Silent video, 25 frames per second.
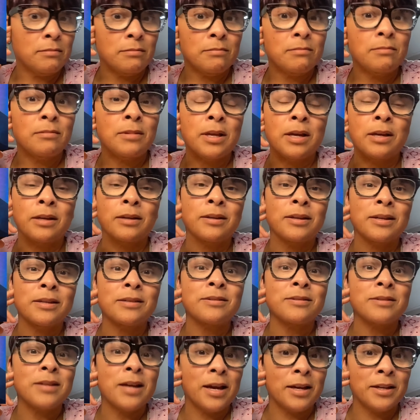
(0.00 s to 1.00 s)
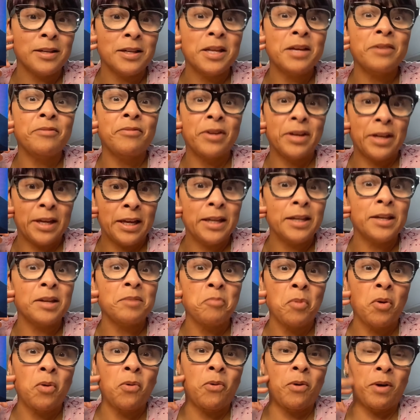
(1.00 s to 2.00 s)
is not living
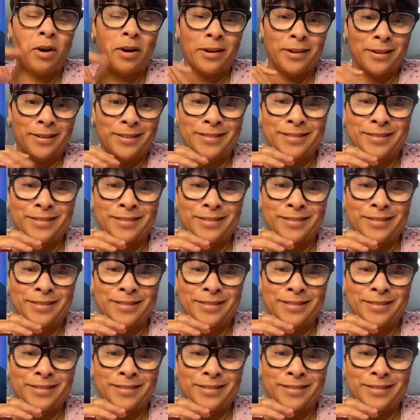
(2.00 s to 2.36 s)
anymore.